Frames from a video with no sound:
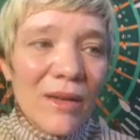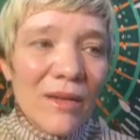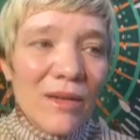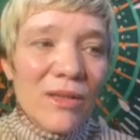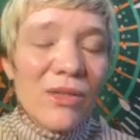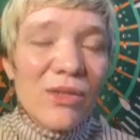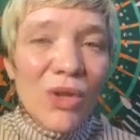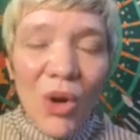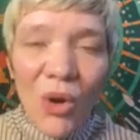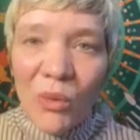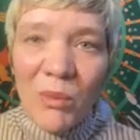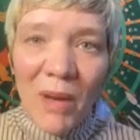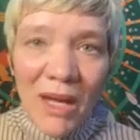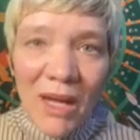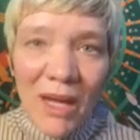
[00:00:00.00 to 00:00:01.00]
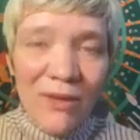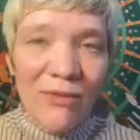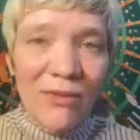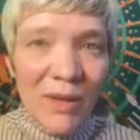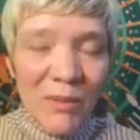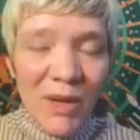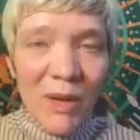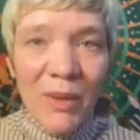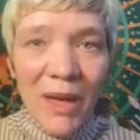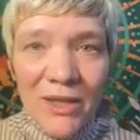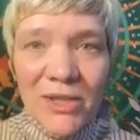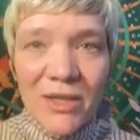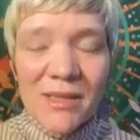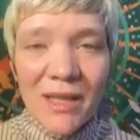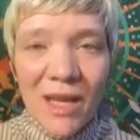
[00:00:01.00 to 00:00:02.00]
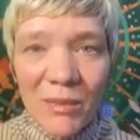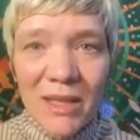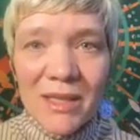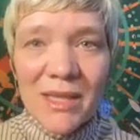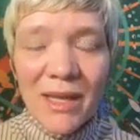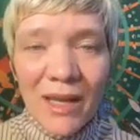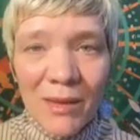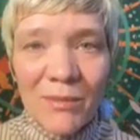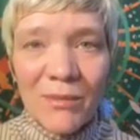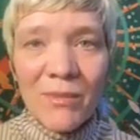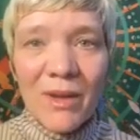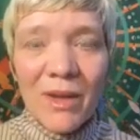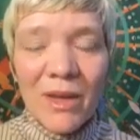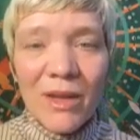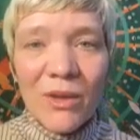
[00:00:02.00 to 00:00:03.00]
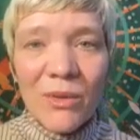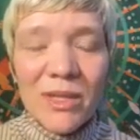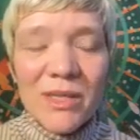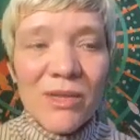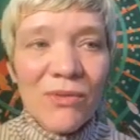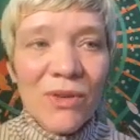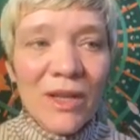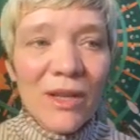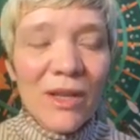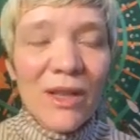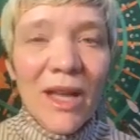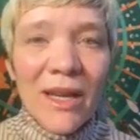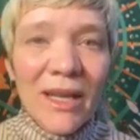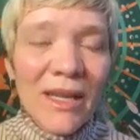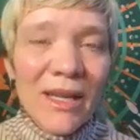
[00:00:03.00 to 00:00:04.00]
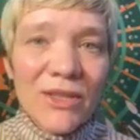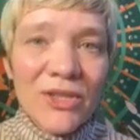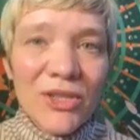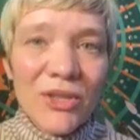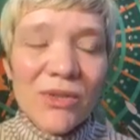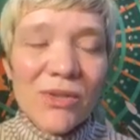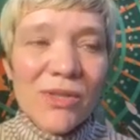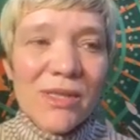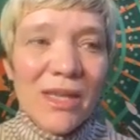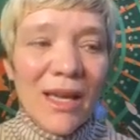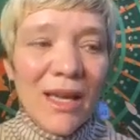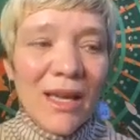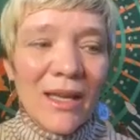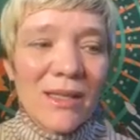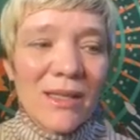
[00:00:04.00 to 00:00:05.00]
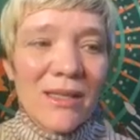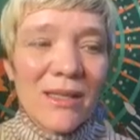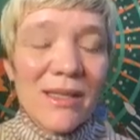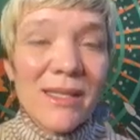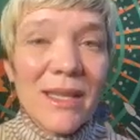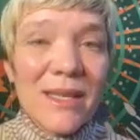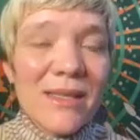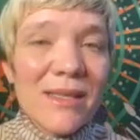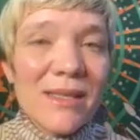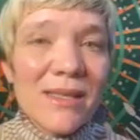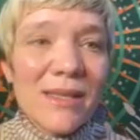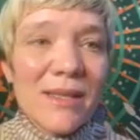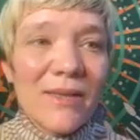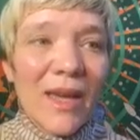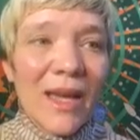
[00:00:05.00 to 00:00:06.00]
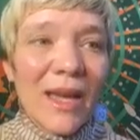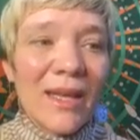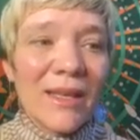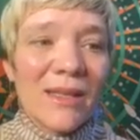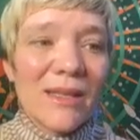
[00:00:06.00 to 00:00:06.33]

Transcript: so many female patients coming to him with different clotting issues and cysts. And